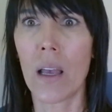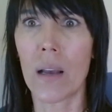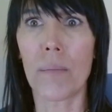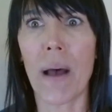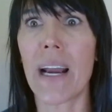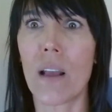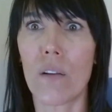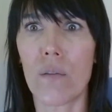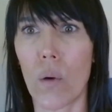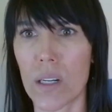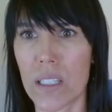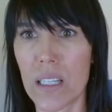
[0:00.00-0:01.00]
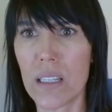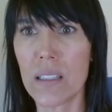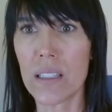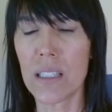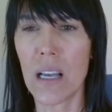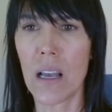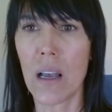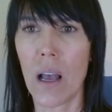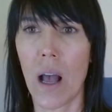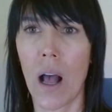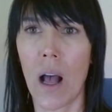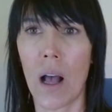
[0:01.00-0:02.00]
combining forces
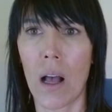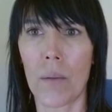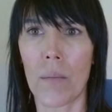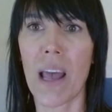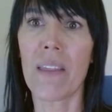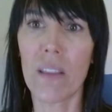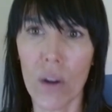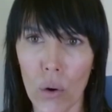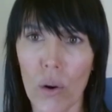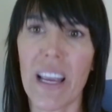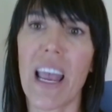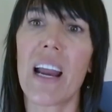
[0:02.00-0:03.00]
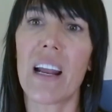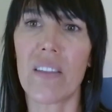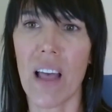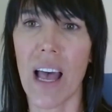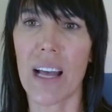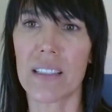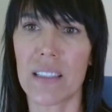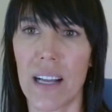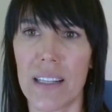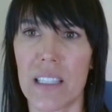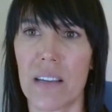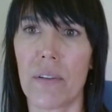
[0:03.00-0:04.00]
um, and creating that
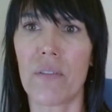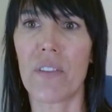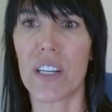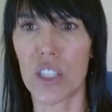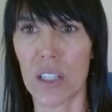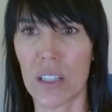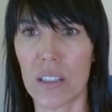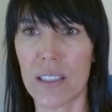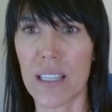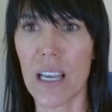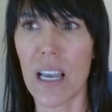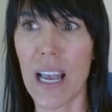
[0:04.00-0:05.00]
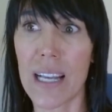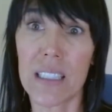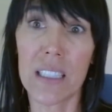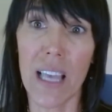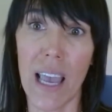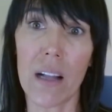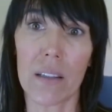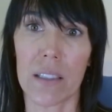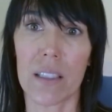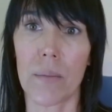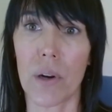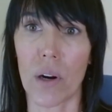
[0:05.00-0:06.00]
sense of efficiency and scale
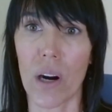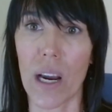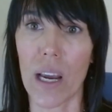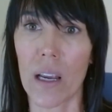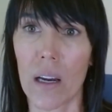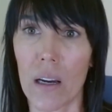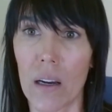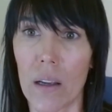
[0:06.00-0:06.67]
to some degree.